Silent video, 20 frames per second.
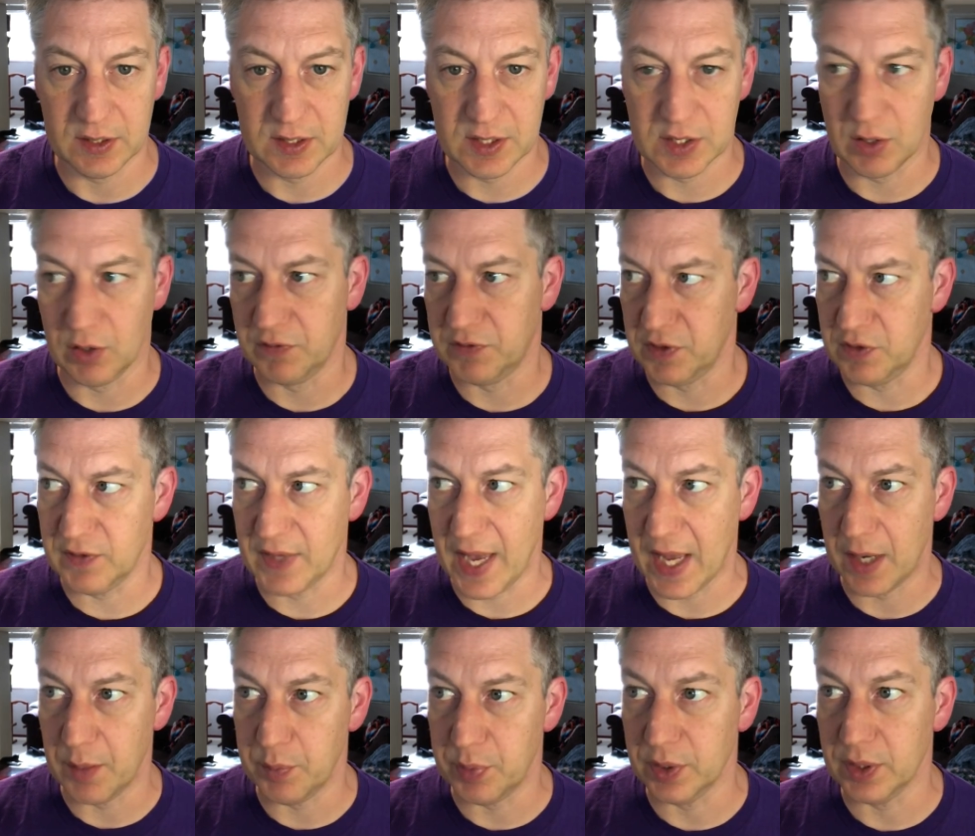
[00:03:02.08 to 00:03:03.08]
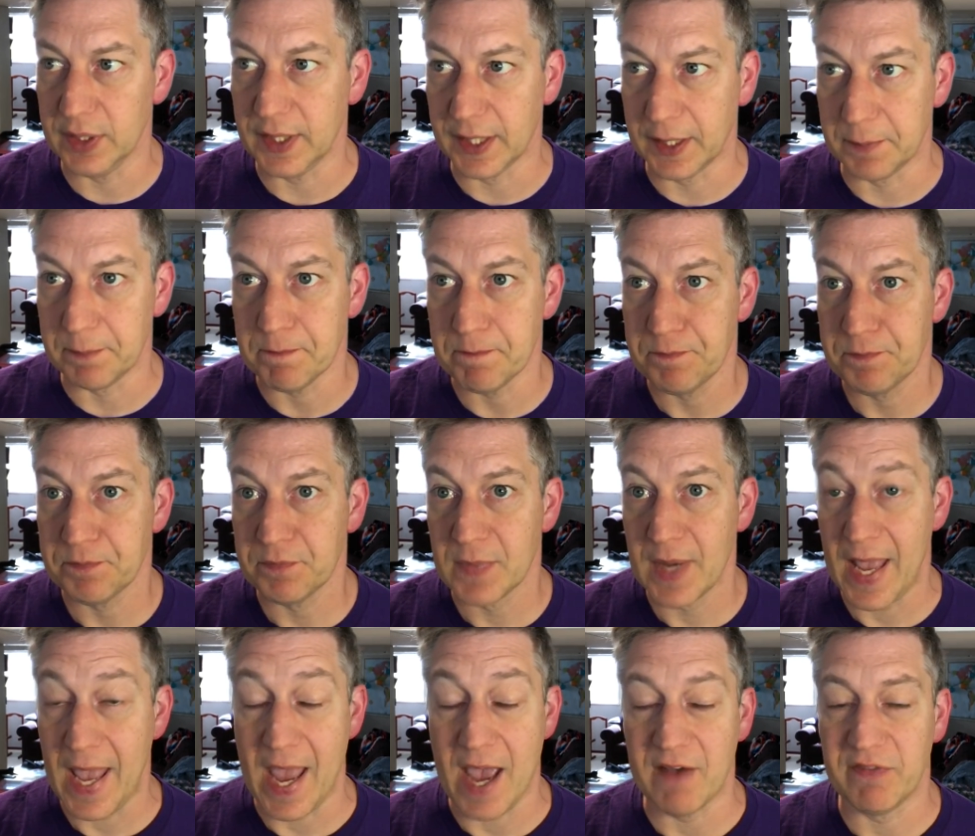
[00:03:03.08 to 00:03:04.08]
So if you've got a building,
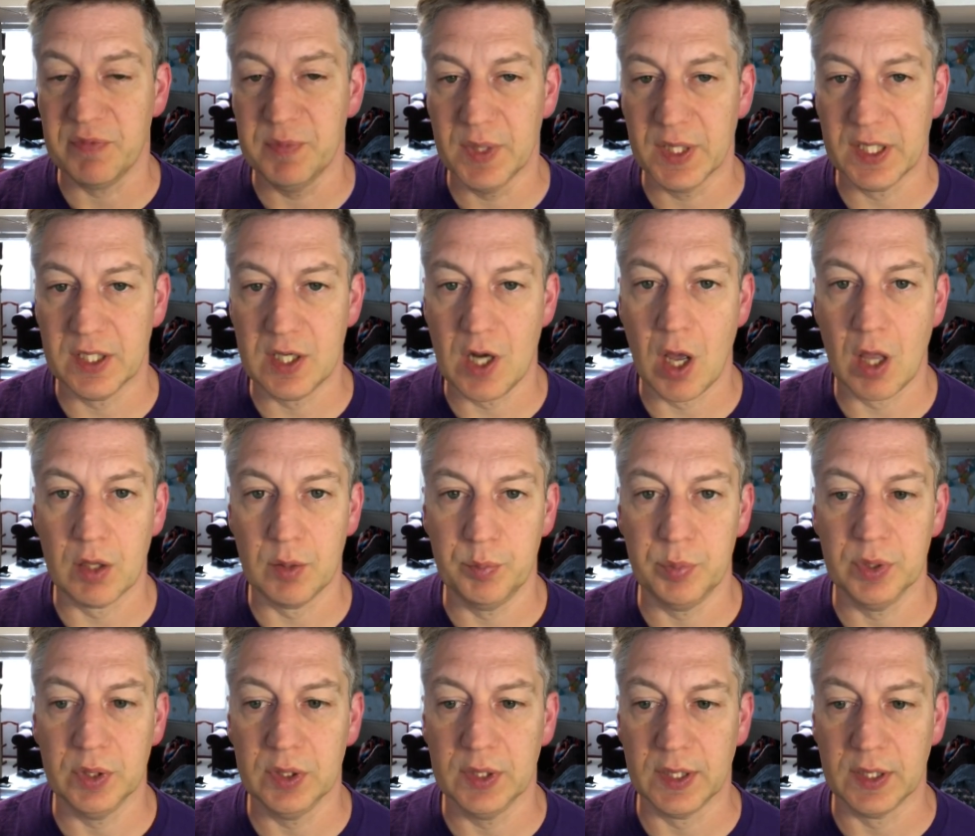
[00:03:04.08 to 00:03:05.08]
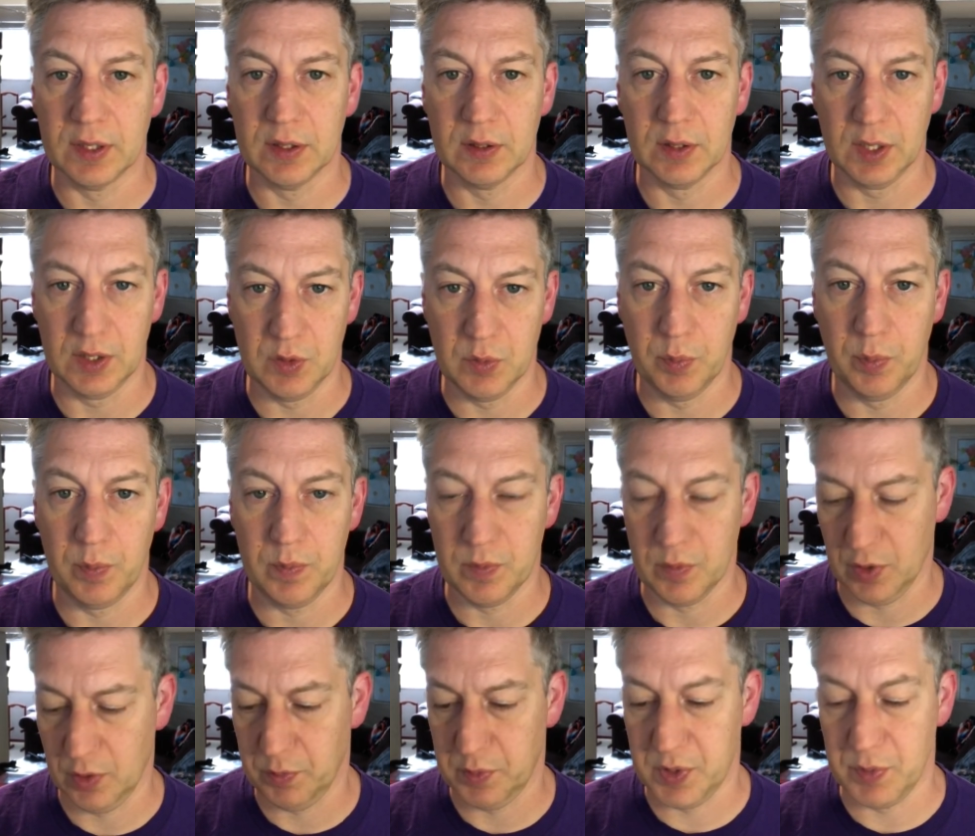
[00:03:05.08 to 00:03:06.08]
$500,000 building that you
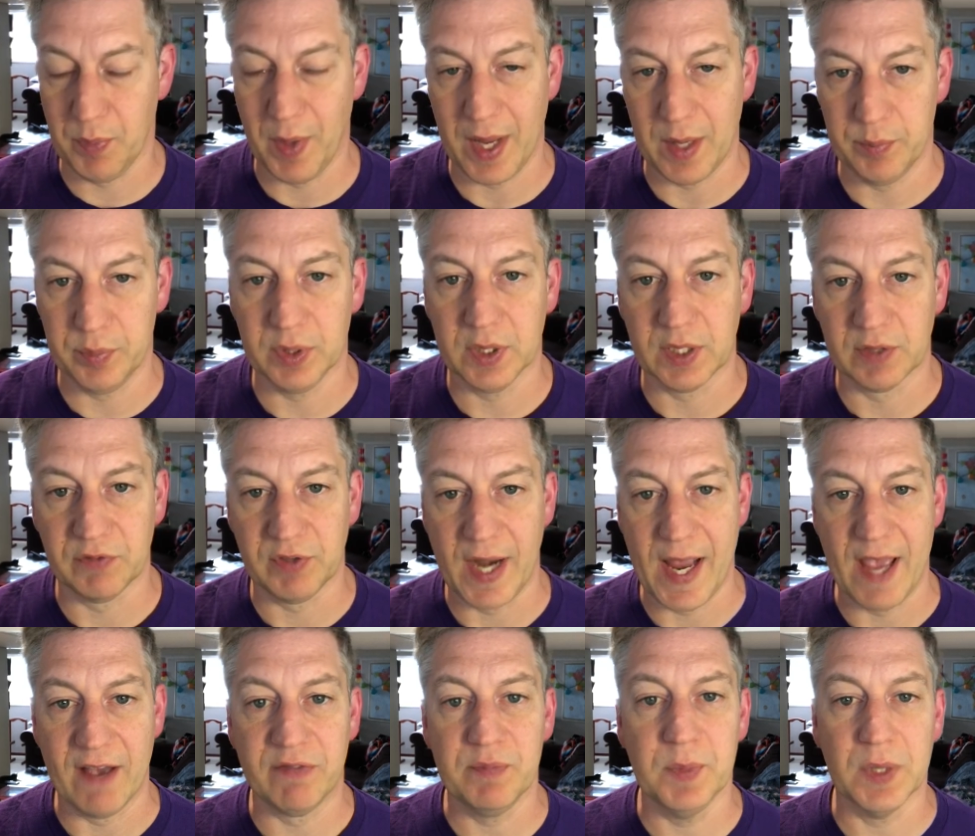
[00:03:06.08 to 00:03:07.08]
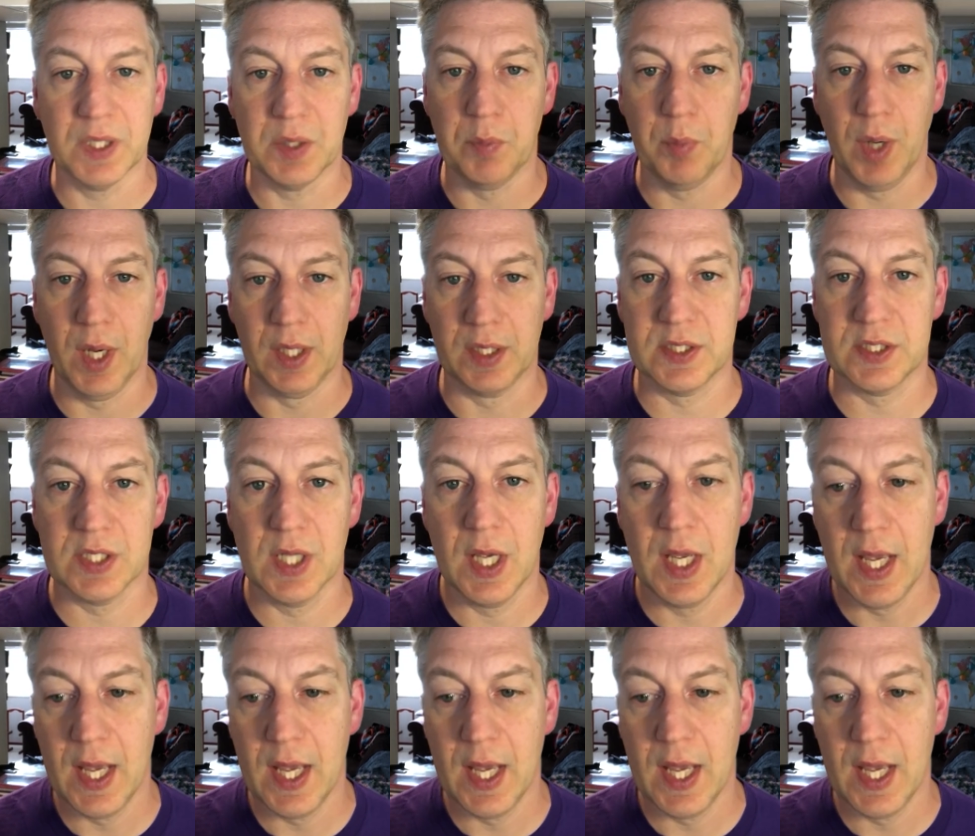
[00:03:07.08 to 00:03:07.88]
buy a building for $500,000,